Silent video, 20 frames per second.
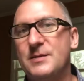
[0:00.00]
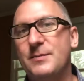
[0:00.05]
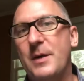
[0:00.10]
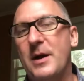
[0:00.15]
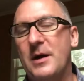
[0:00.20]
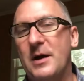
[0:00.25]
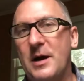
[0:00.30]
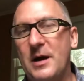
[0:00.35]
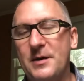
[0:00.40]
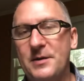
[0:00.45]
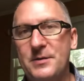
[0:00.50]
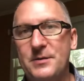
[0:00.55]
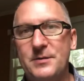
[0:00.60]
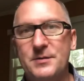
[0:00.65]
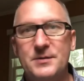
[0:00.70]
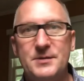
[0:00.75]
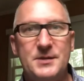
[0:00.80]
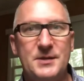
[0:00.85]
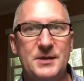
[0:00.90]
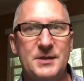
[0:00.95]
it's about
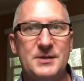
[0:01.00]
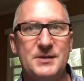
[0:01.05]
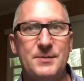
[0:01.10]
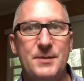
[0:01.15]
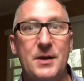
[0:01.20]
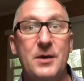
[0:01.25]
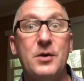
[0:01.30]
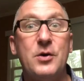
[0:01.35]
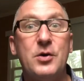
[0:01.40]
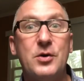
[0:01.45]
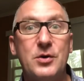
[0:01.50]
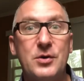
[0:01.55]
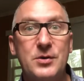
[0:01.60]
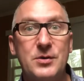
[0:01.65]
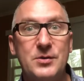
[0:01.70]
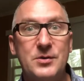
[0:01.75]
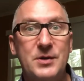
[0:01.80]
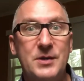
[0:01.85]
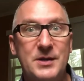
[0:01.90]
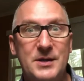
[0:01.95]
others, it's about
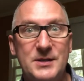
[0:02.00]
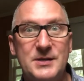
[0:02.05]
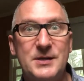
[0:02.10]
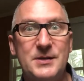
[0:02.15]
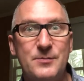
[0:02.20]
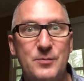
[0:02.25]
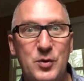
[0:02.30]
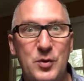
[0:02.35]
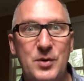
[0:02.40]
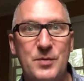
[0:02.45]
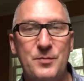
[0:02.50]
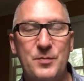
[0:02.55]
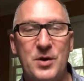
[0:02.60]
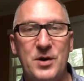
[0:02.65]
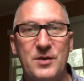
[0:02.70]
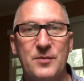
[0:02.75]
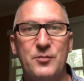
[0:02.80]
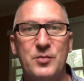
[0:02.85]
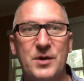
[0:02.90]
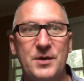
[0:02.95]
her is an important
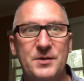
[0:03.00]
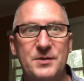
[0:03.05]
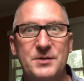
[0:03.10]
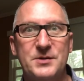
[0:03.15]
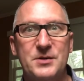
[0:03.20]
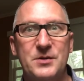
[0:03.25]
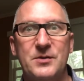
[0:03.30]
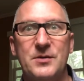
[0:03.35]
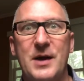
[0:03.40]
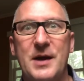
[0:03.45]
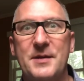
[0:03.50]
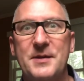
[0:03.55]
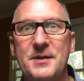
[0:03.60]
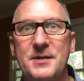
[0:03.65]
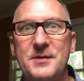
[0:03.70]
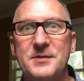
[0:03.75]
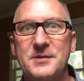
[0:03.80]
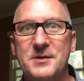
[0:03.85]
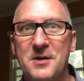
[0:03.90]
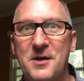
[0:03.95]
part of brothers. So I
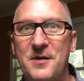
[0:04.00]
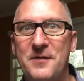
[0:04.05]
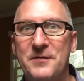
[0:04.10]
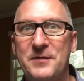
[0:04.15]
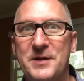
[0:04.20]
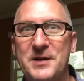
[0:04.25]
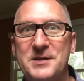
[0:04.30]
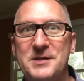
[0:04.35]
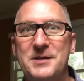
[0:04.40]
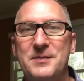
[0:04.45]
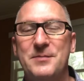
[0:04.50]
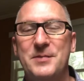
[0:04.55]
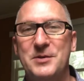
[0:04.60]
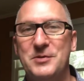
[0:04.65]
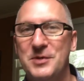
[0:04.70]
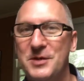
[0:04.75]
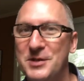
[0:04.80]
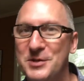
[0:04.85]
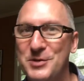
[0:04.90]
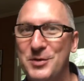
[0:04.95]
think there's a conflict
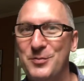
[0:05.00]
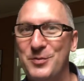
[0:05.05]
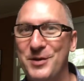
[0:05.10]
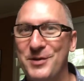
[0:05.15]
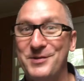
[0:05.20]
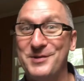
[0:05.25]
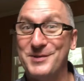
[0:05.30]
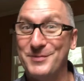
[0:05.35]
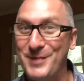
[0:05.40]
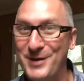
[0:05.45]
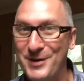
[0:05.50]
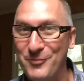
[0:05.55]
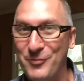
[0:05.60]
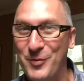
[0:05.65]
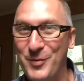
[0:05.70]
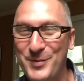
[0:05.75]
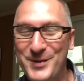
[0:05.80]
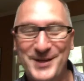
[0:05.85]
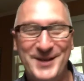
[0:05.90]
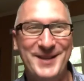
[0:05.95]
between the two brothers about a
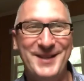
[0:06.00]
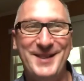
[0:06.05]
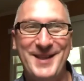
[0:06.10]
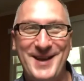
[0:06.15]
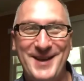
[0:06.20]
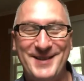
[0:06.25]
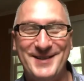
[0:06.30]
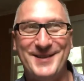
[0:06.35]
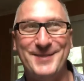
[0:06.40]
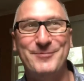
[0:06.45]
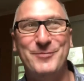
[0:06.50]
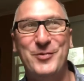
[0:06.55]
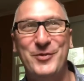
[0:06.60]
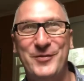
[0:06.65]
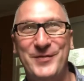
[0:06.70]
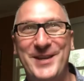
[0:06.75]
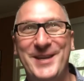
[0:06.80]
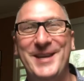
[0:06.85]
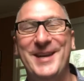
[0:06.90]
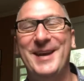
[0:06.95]
woman in that
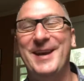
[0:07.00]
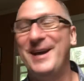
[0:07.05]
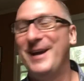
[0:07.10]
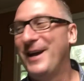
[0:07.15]
movie.